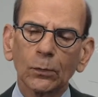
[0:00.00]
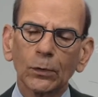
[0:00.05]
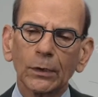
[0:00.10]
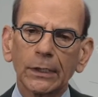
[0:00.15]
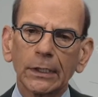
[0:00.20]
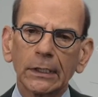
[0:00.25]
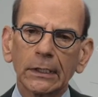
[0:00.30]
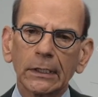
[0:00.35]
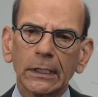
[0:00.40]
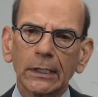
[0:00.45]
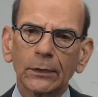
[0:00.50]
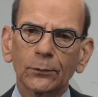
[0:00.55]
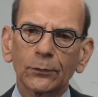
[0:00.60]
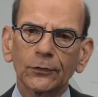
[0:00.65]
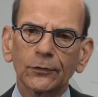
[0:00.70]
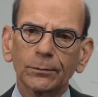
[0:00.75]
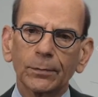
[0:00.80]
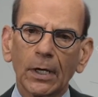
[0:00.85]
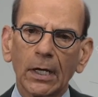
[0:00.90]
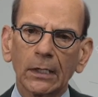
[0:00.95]
in
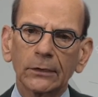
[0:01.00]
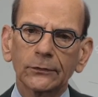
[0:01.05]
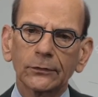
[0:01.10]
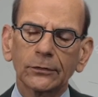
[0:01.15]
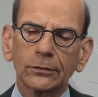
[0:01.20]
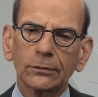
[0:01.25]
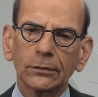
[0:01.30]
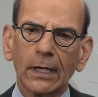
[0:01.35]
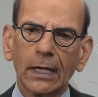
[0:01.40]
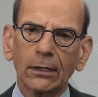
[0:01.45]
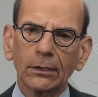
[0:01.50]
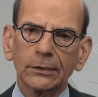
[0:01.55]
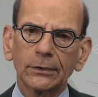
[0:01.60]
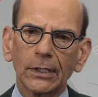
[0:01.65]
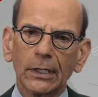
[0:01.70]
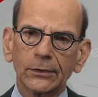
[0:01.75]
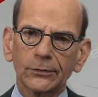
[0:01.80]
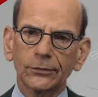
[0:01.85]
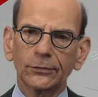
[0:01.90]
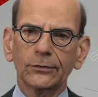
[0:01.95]
response to
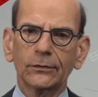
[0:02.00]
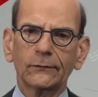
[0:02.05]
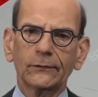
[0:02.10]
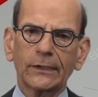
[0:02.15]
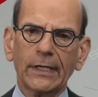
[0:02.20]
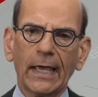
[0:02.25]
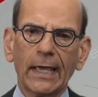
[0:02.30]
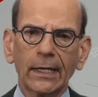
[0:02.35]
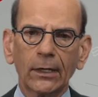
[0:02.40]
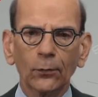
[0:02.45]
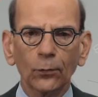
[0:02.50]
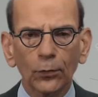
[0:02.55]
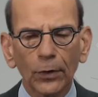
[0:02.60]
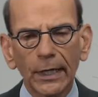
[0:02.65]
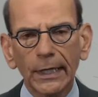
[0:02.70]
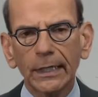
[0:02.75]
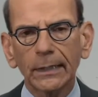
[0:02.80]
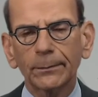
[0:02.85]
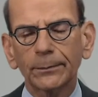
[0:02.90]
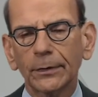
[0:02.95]
allegations of gang
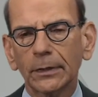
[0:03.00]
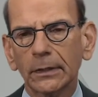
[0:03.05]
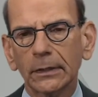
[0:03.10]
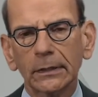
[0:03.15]
rape,